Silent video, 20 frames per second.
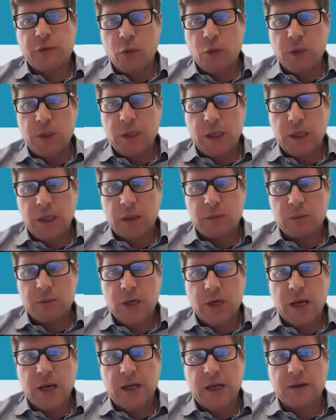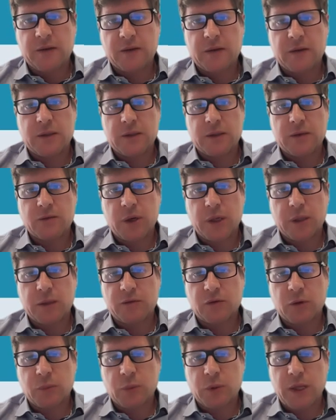fully harmonized right
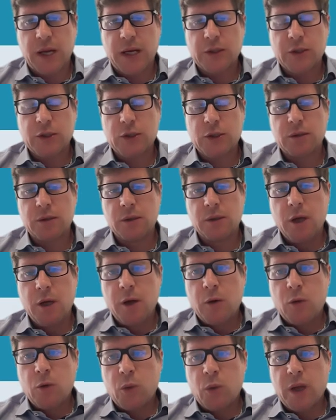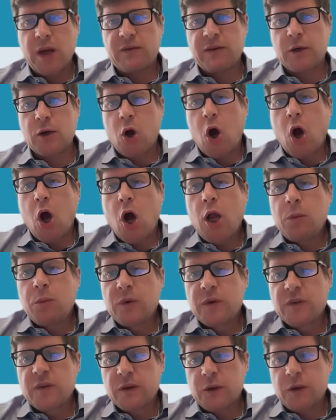of reproduction. We have an
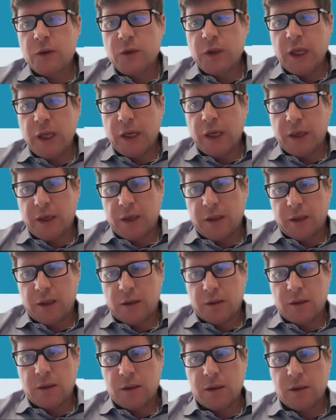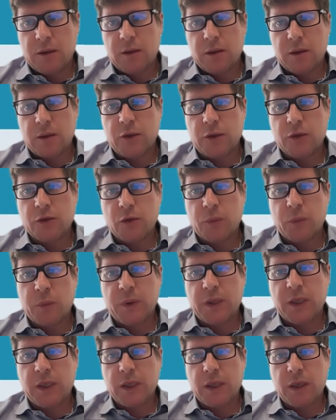almost unique
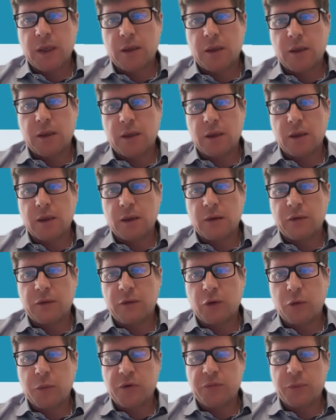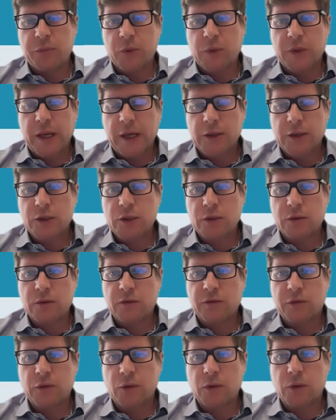European form of
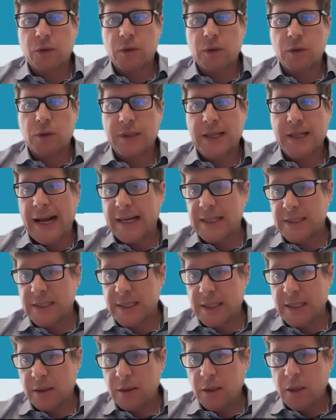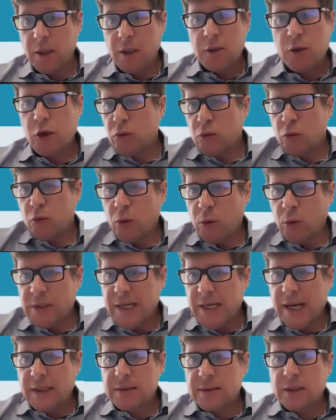protection for data. Not all
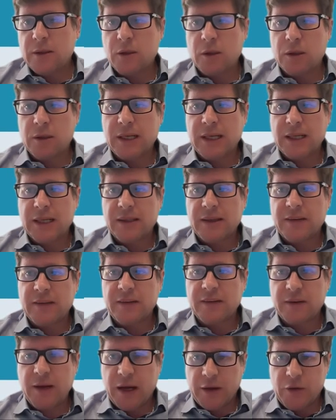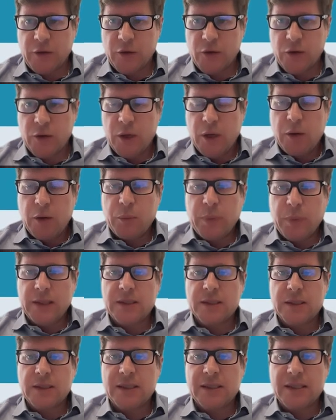data and not data as such,
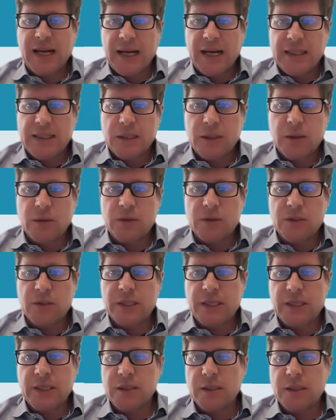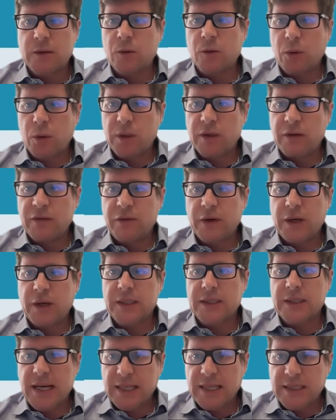but data contained in
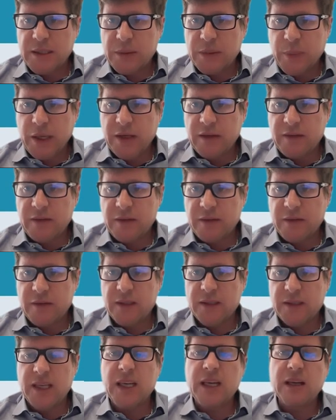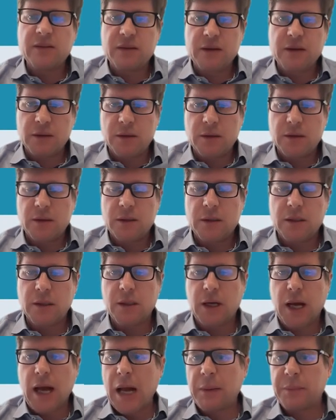qualifying databases that even
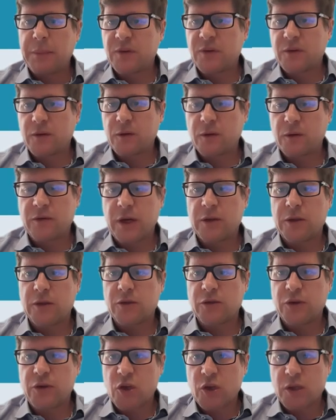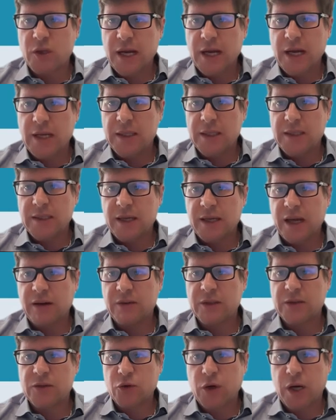in the absence of any originality have
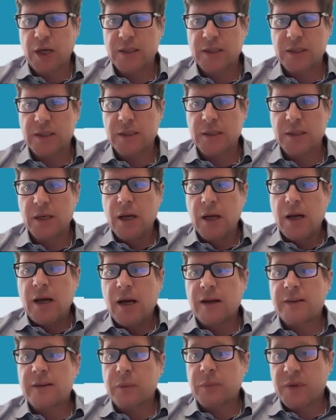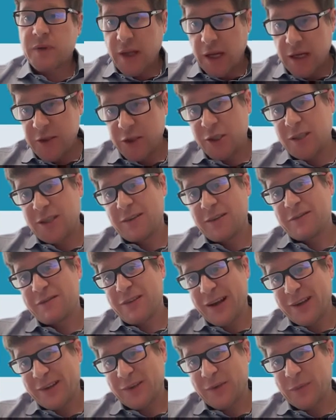attracted a substantial
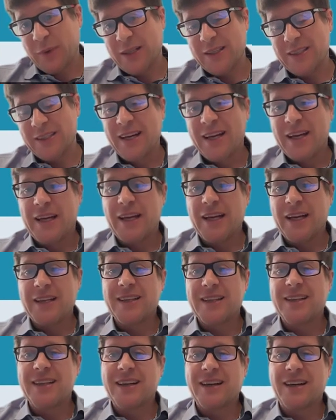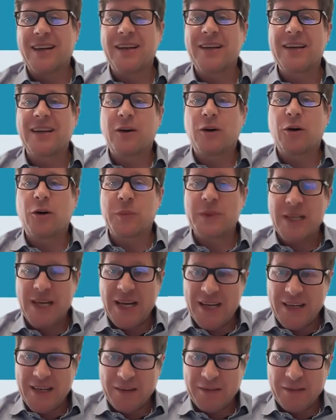investment in the
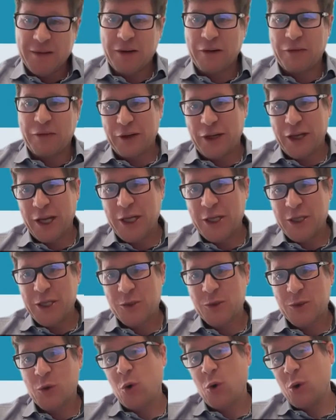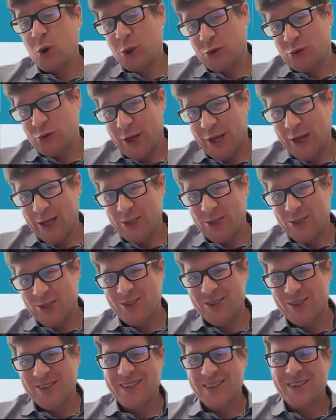obtaining, verification, or
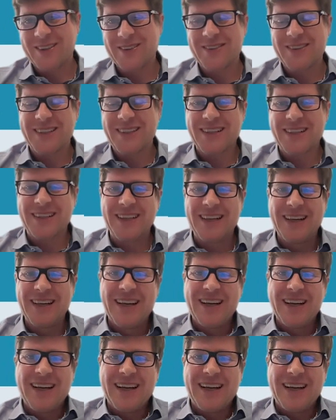creation of the